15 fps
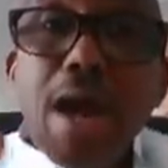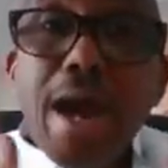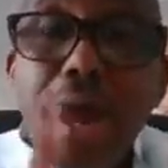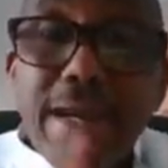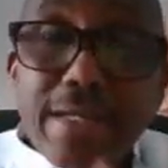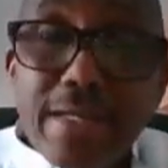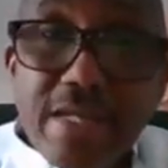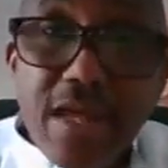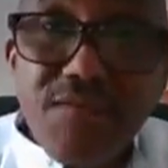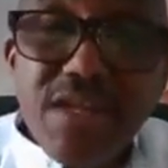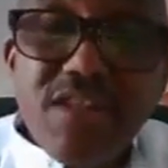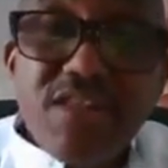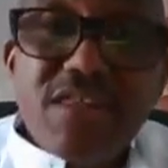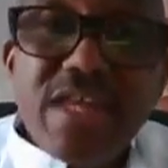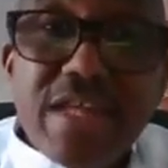and giving
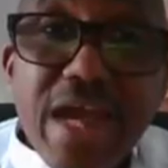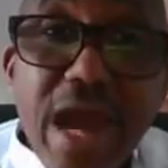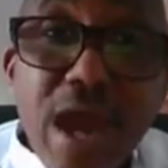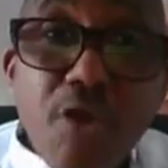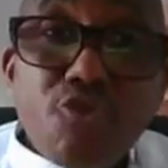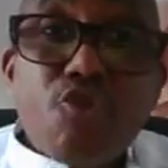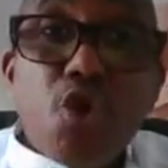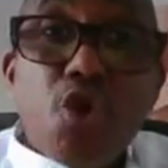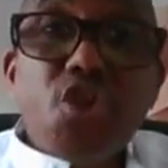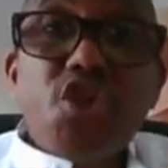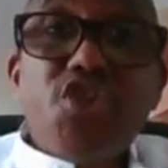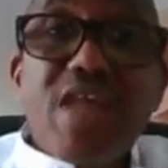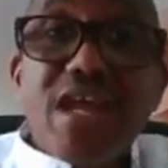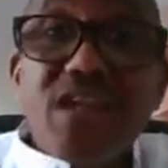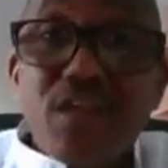State House to
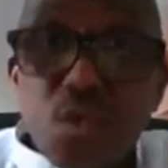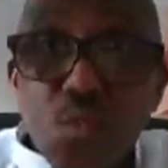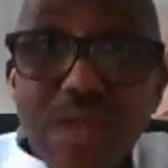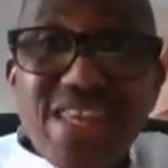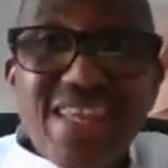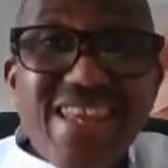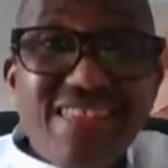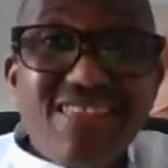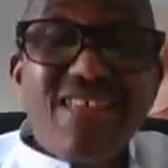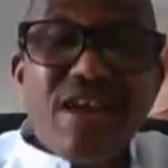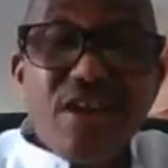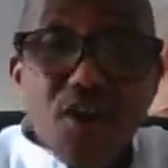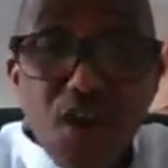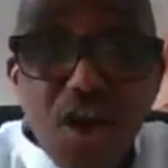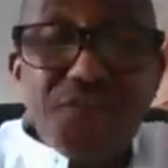understand the weakness
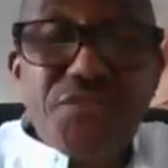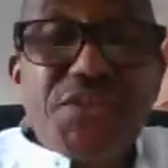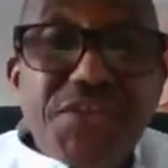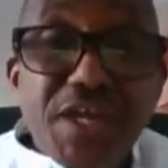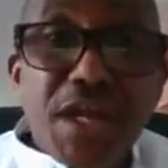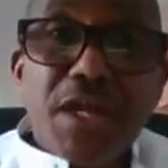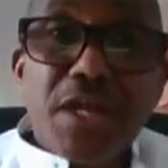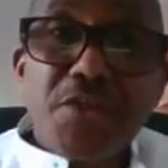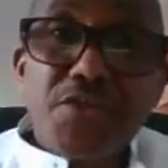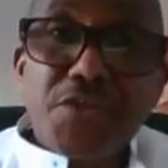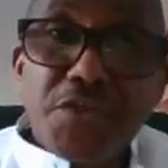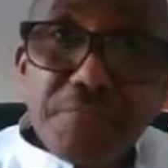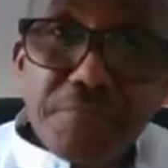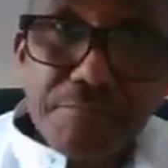of the TRRC.